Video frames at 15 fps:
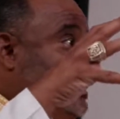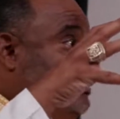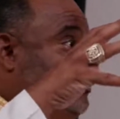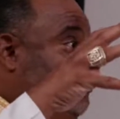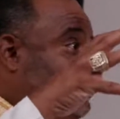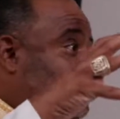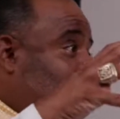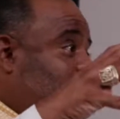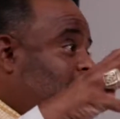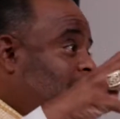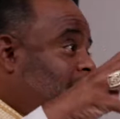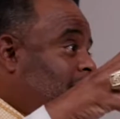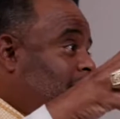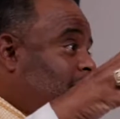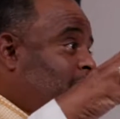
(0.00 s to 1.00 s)
and you
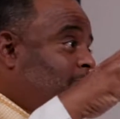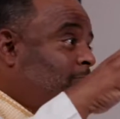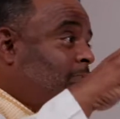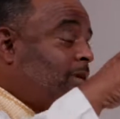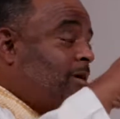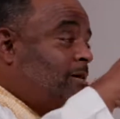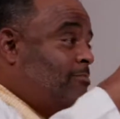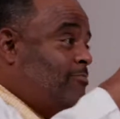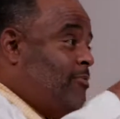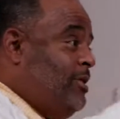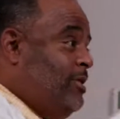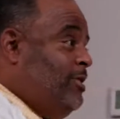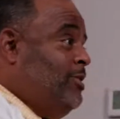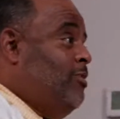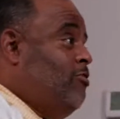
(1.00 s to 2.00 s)
listen to him
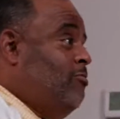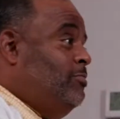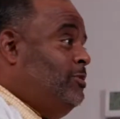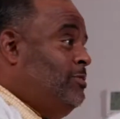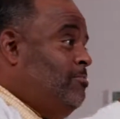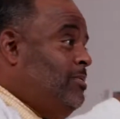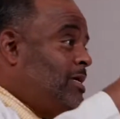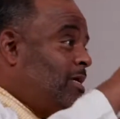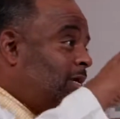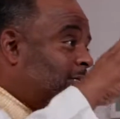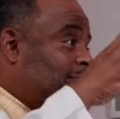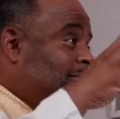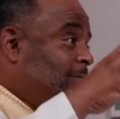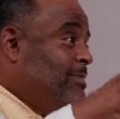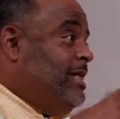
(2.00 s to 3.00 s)
bringing it home to
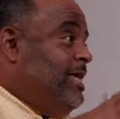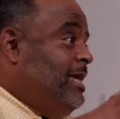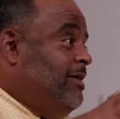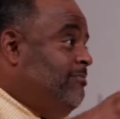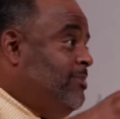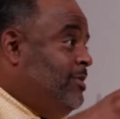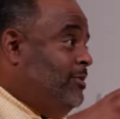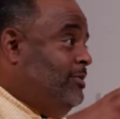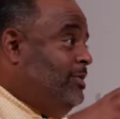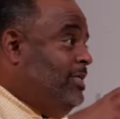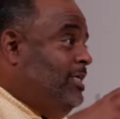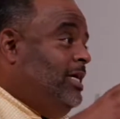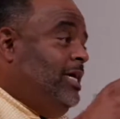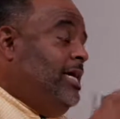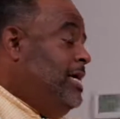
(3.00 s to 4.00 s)
me, and Somebody Have
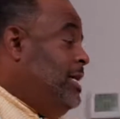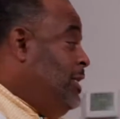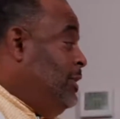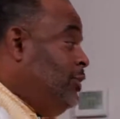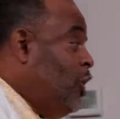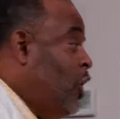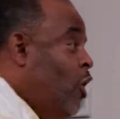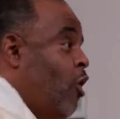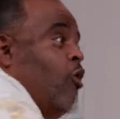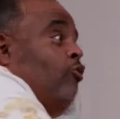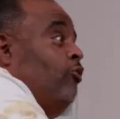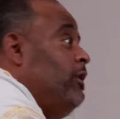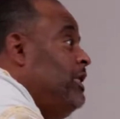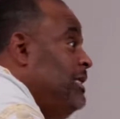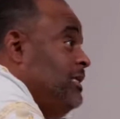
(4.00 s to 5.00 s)
Mercy. Yeah.
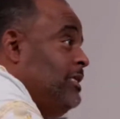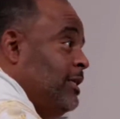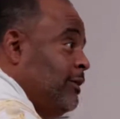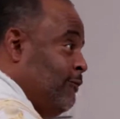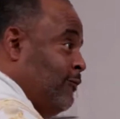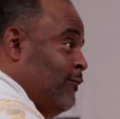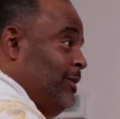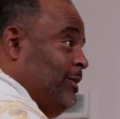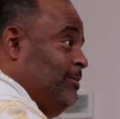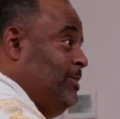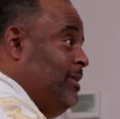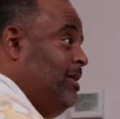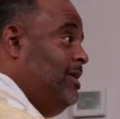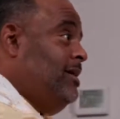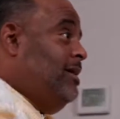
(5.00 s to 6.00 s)
Totally
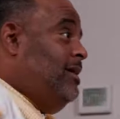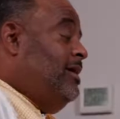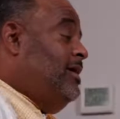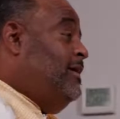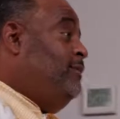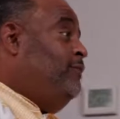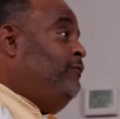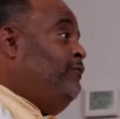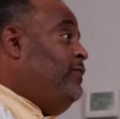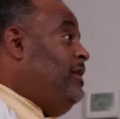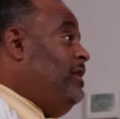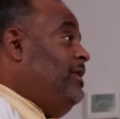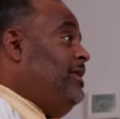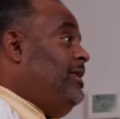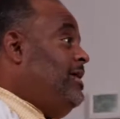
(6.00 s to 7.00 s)
different
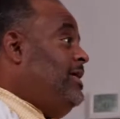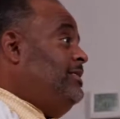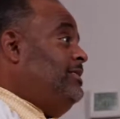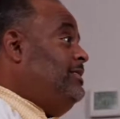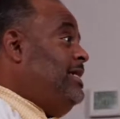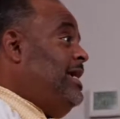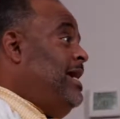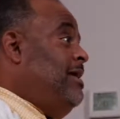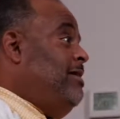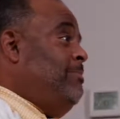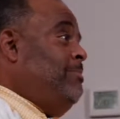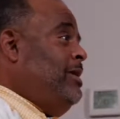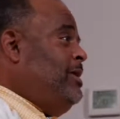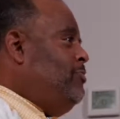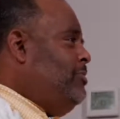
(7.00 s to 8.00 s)
feeling and
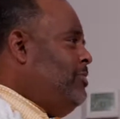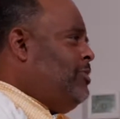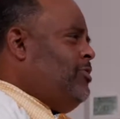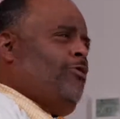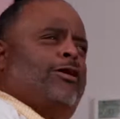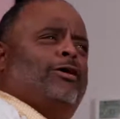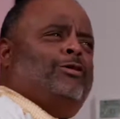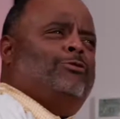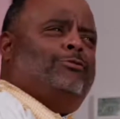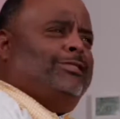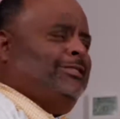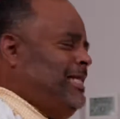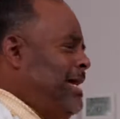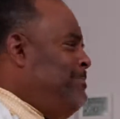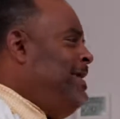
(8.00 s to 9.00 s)
sound. And man, you in the car,
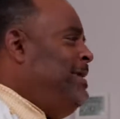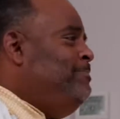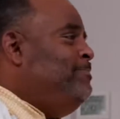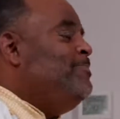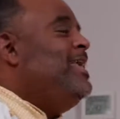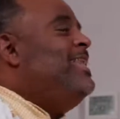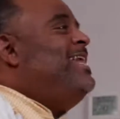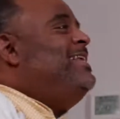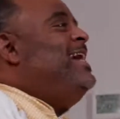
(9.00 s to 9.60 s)
you just, I mean,